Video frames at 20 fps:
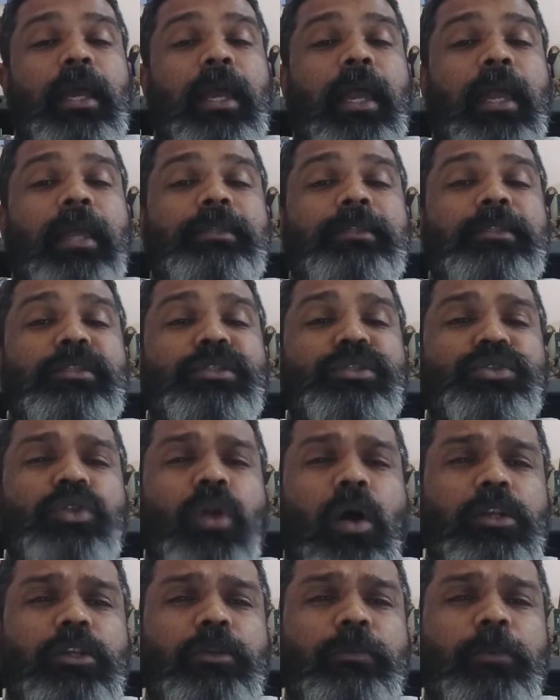is
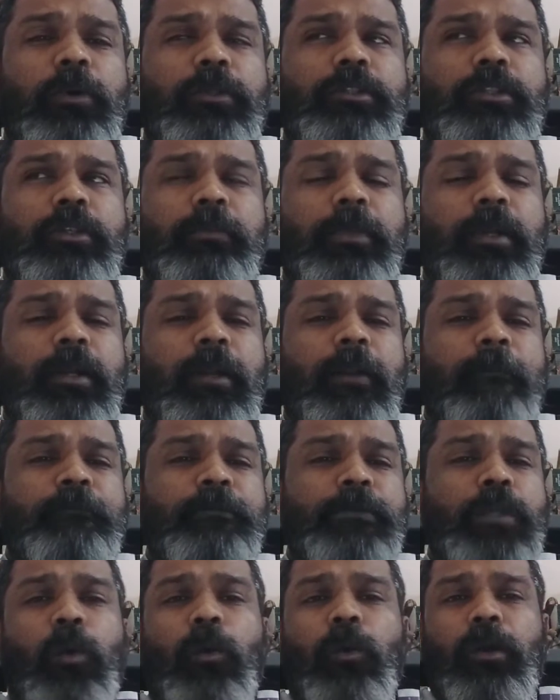not possible
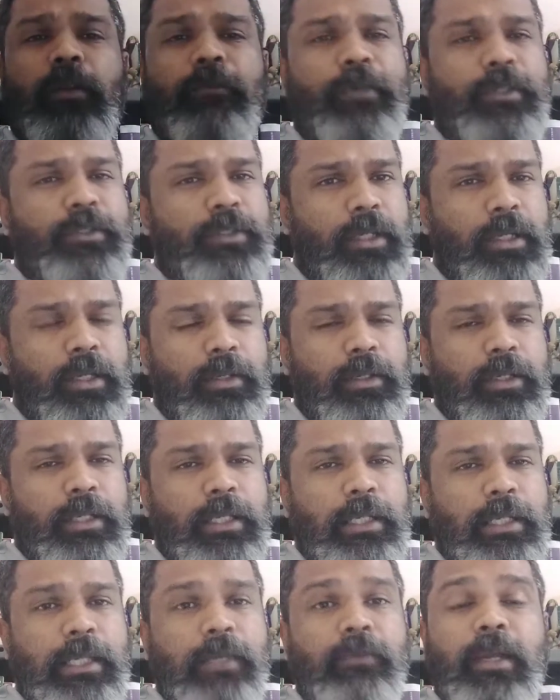all of a sudden.
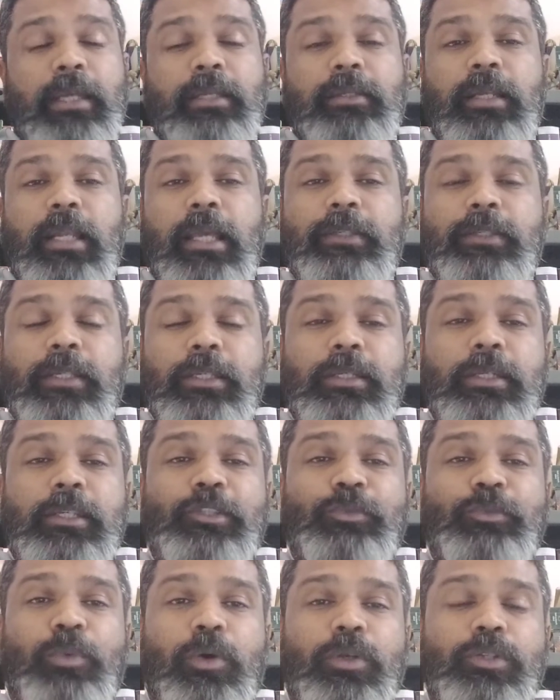Revitalization
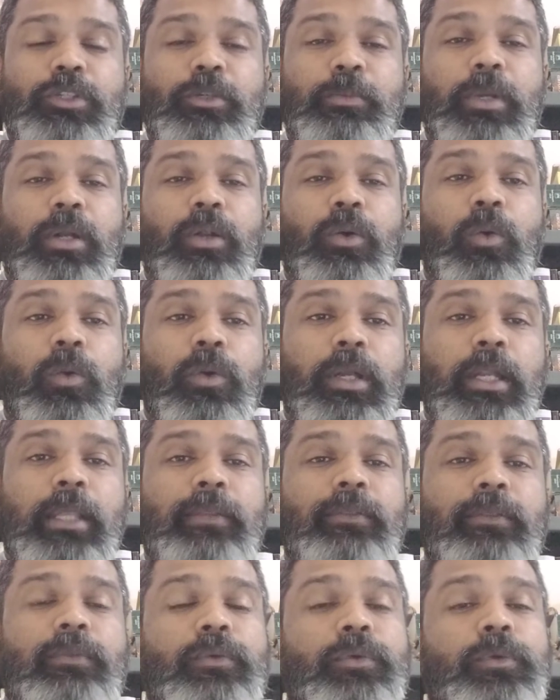is possible only
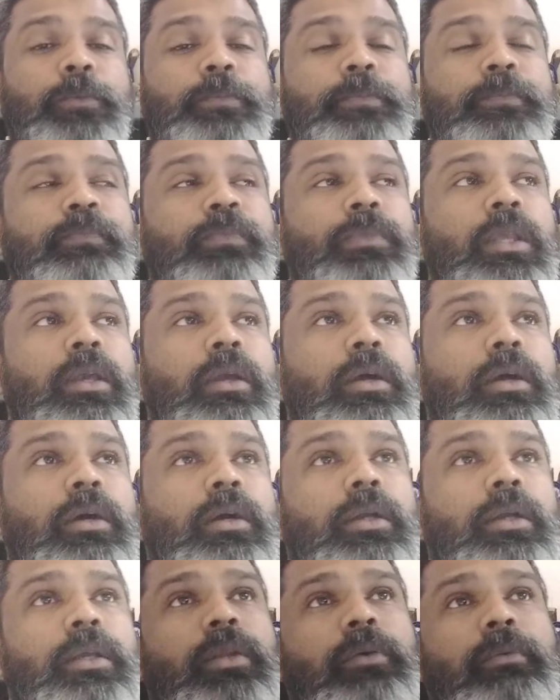through
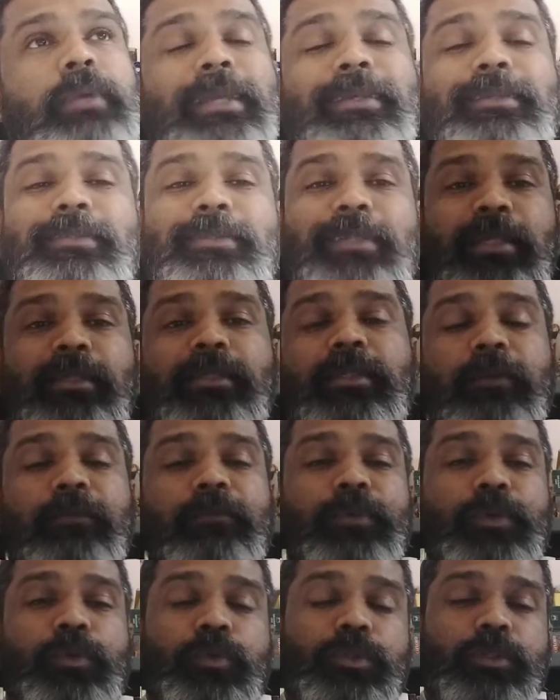
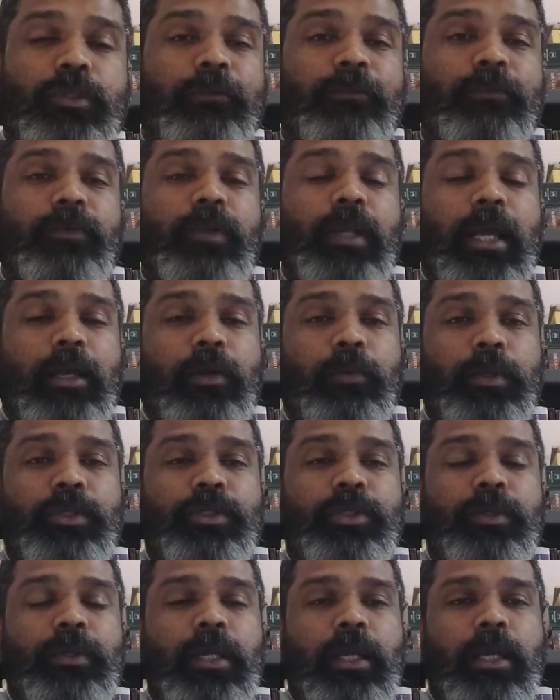excessive use of
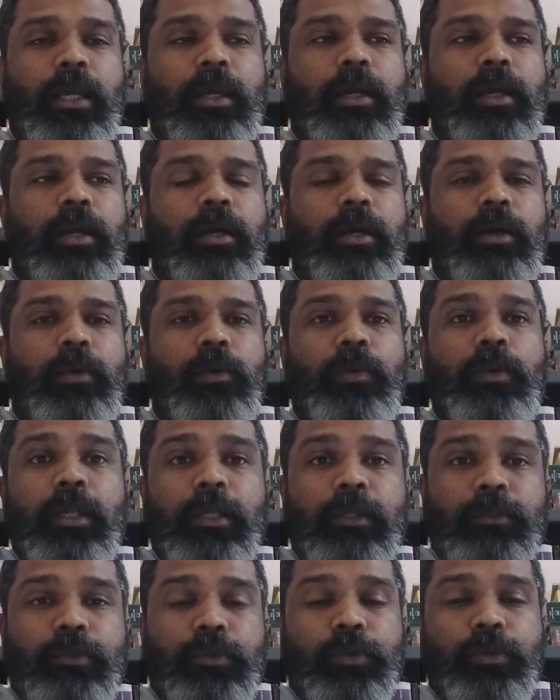language,
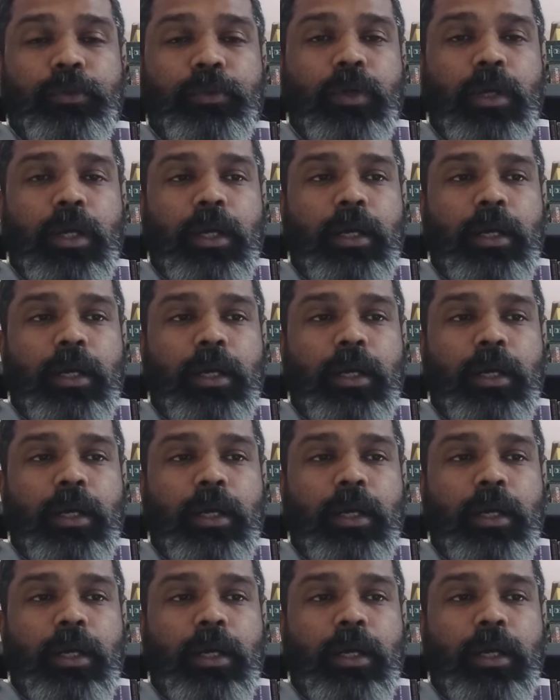only through